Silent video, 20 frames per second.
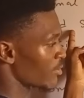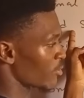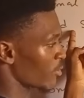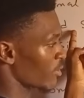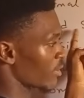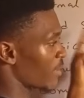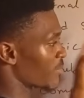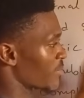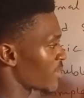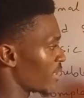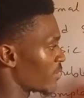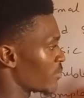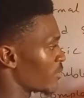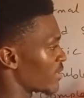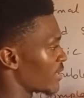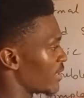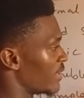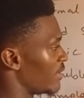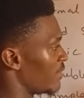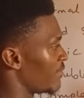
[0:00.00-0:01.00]
So what I'm trying
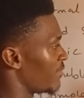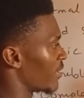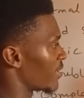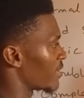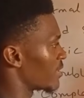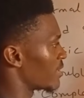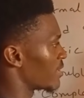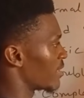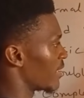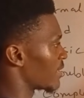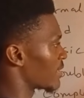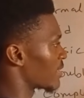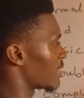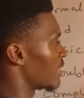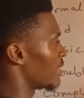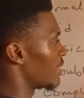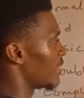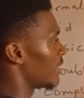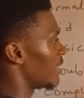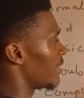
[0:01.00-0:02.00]
to say in effect is that
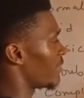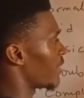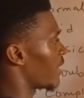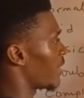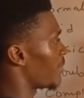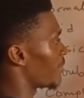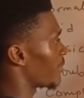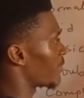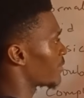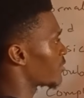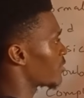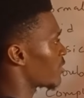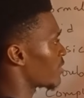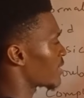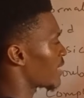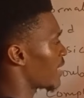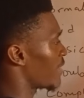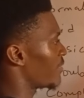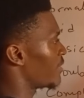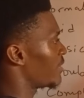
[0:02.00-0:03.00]
if I'm
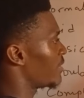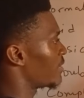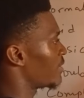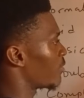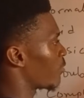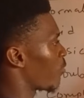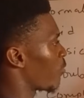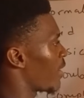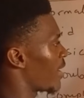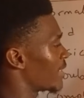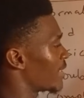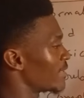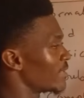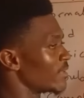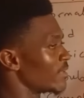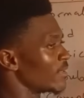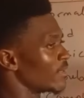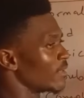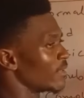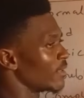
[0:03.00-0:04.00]
just having
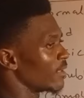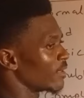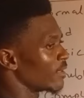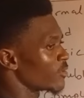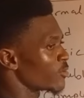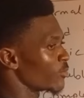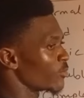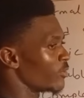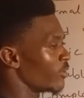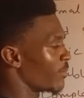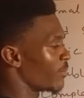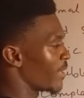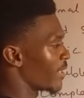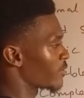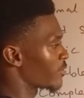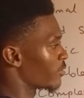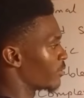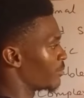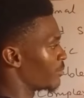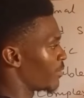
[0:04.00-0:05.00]
one sodium
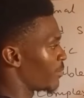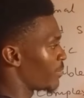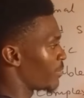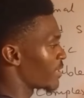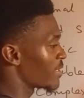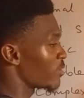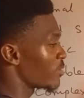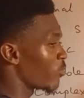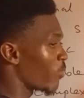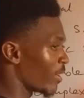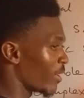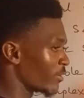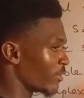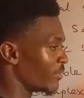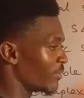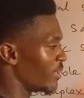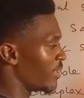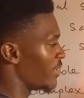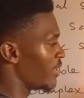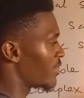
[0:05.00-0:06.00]
atom replacing one
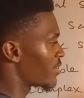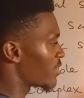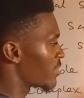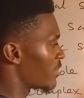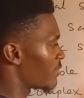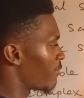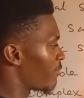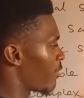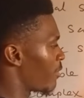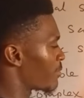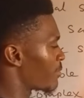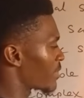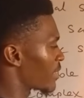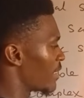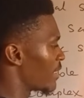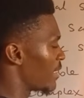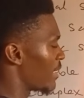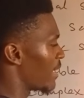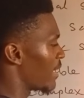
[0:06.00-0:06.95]
of the H, it forms